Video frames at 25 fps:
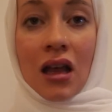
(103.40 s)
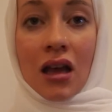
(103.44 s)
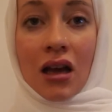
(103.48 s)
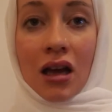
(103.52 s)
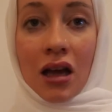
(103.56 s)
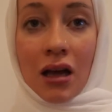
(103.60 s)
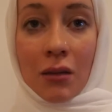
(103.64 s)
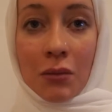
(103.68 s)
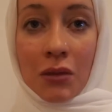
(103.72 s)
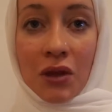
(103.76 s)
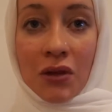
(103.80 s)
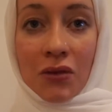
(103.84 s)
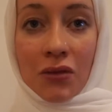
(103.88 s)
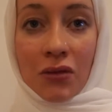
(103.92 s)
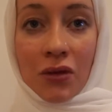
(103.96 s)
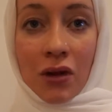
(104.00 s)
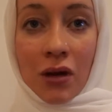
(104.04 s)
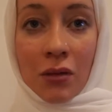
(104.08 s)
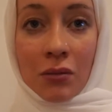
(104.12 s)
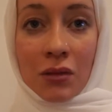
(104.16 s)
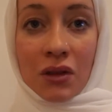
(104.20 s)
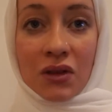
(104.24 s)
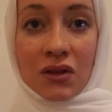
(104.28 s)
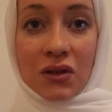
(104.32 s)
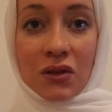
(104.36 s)
coming
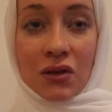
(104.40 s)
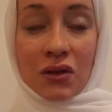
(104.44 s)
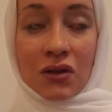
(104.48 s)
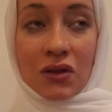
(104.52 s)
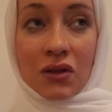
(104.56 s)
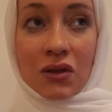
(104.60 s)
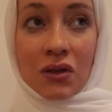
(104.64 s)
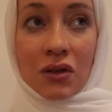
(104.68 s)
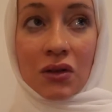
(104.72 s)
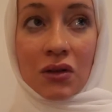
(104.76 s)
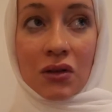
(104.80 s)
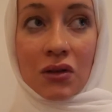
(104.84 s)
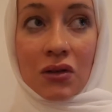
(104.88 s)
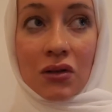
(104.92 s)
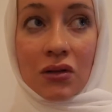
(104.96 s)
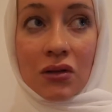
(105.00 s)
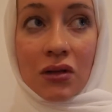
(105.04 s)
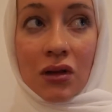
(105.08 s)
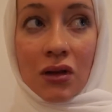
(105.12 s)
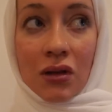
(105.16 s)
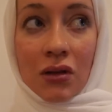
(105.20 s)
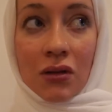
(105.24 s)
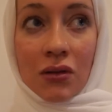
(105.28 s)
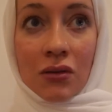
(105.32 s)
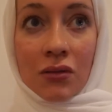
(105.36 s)
from is also,
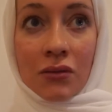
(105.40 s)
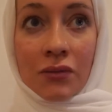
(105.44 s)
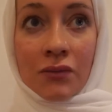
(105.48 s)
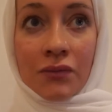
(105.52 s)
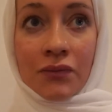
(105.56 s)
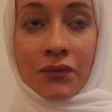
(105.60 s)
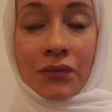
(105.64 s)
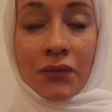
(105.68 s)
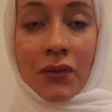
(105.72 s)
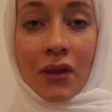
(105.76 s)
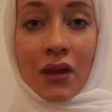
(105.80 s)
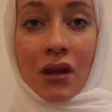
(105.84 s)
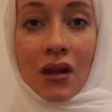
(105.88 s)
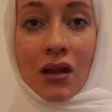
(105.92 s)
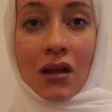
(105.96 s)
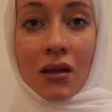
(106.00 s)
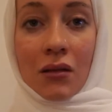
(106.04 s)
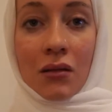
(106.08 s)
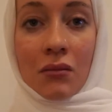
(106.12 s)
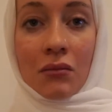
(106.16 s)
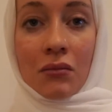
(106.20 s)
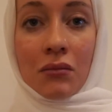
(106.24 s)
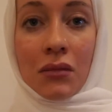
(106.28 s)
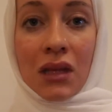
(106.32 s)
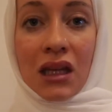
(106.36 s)

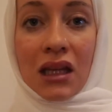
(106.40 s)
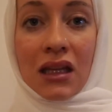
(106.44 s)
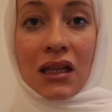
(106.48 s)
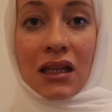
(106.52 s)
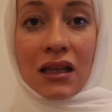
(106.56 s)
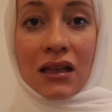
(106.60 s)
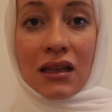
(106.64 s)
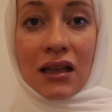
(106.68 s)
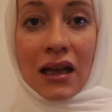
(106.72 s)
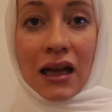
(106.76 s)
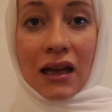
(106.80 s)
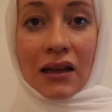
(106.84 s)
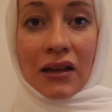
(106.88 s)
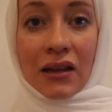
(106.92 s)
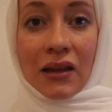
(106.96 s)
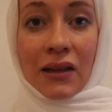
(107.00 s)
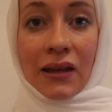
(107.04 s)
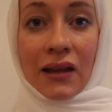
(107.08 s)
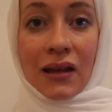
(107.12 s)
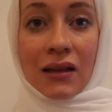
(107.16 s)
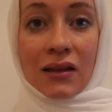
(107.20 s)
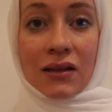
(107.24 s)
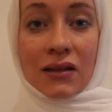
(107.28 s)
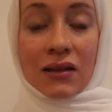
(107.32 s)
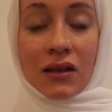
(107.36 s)
meaning that
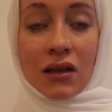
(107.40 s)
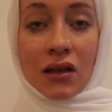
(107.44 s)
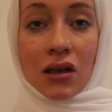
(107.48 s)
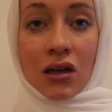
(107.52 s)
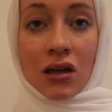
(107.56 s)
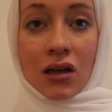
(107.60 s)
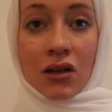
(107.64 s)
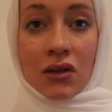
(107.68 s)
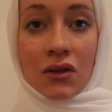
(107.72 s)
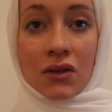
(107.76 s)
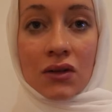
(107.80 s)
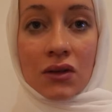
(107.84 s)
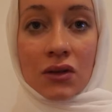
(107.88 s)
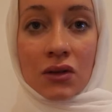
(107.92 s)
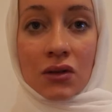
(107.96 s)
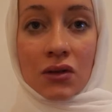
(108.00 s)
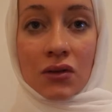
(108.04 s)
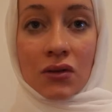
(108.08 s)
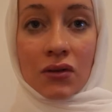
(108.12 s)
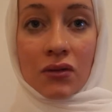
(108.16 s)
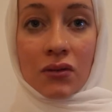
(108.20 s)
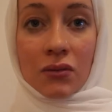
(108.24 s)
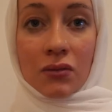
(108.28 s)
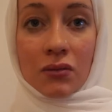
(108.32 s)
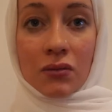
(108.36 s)
things are
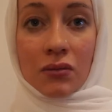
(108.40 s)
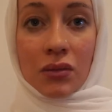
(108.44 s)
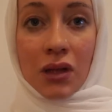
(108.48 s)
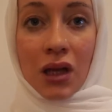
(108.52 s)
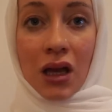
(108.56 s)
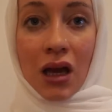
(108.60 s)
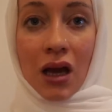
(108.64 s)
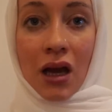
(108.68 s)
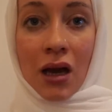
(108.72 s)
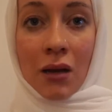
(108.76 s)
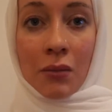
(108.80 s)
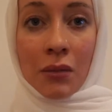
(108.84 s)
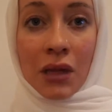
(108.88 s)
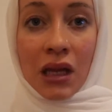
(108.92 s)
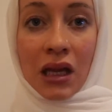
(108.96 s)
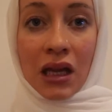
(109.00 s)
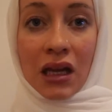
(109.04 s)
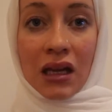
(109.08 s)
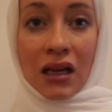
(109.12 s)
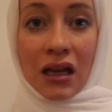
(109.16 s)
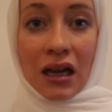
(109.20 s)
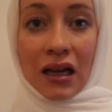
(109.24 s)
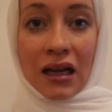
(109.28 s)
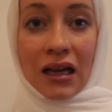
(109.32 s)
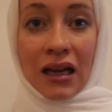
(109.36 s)
becoming
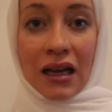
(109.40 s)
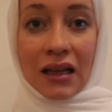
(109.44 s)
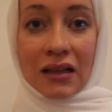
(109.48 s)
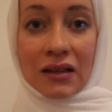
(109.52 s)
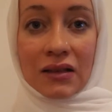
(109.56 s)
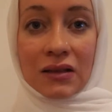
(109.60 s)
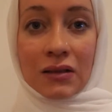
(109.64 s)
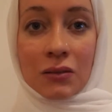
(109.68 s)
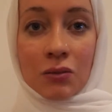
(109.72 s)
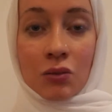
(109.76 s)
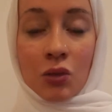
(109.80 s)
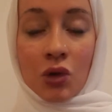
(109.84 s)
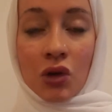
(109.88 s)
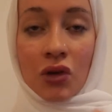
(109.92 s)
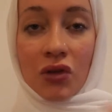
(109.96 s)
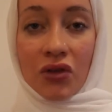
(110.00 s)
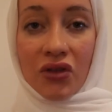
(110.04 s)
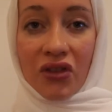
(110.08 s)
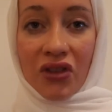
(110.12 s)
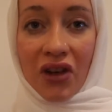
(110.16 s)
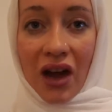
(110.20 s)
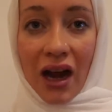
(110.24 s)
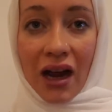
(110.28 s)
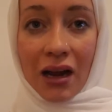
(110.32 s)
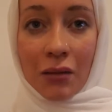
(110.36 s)
in a more
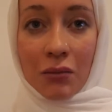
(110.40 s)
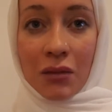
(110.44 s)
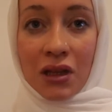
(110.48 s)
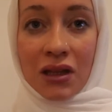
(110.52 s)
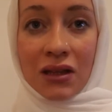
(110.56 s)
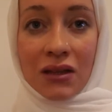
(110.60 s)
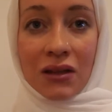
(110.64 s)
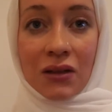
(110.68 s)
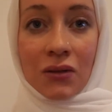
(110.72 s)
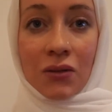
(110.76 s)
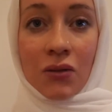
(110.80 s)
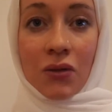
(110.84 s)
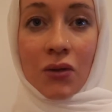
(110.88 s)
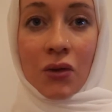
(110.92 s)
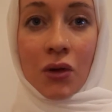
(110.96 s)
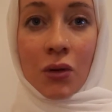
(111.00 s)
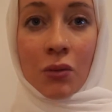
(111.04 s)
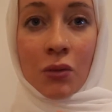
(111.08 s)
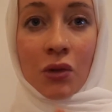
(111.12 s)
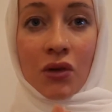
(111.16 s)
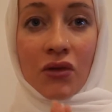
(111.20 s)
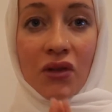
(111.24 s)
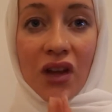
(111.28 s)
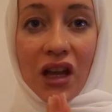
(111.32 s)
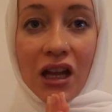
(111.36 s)
fragmented form
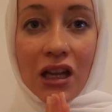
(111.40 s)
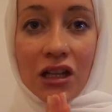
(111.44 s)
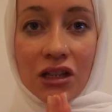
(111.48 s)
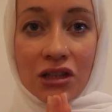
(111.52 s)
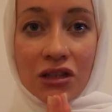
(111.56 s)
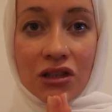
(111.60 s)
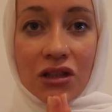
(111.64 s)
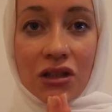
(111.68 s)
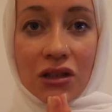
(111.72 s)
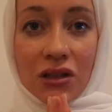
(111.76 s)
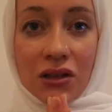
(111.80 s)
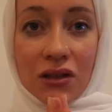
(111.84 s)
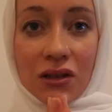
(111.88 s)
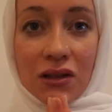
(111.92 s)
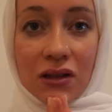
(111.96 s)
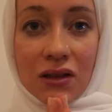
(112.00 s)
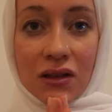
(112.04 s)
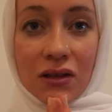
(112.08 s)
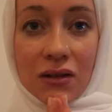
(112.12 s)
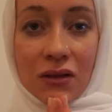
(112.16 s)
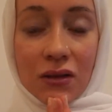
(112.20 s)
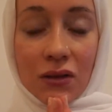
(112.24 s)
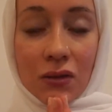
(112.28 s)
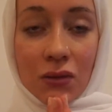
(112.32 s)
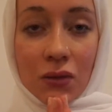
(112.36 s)
of energy
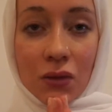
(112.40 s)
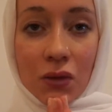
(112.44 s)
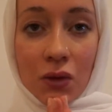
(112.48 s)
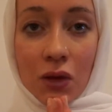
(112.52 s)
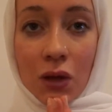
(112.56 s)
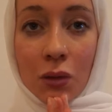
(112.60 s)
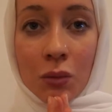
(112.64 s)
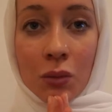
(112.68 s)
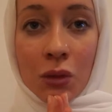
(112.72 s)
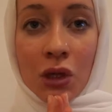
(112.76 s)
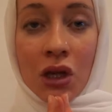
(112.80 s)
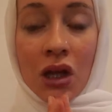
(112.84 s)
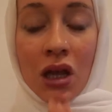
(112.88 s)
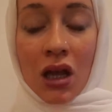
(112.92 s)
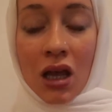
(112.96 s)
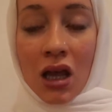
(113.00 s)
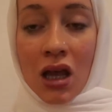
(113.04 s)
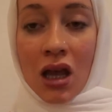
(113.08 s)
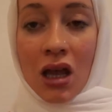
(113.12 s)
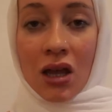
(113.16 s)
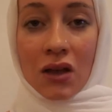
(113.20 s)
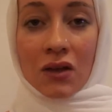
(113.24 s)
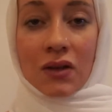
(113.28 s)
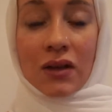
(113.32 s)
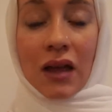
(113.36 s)
form.
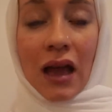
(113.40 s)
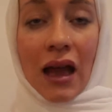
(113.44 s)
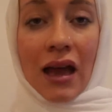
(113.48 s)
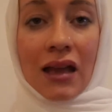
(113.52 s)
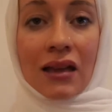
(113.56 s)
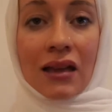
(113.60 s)
So